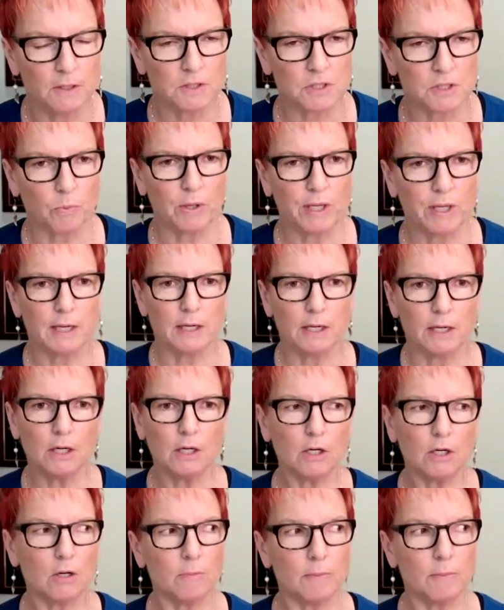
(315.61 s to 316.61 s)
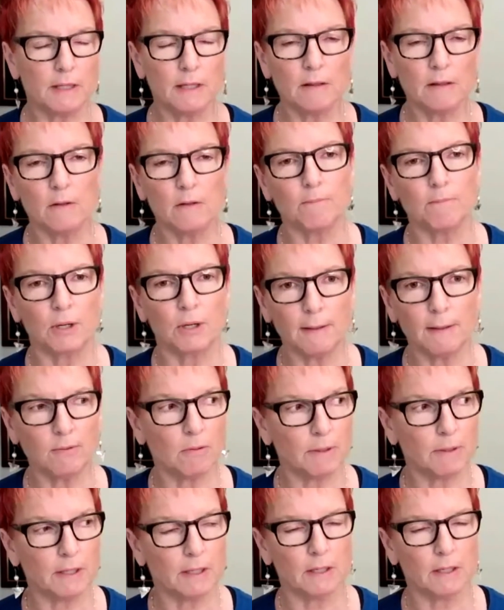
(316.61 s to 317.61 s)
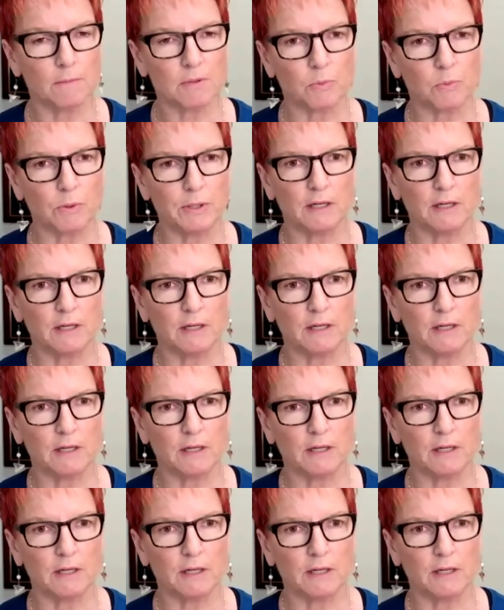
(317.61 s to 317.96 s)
So we get home, and then the problem becomes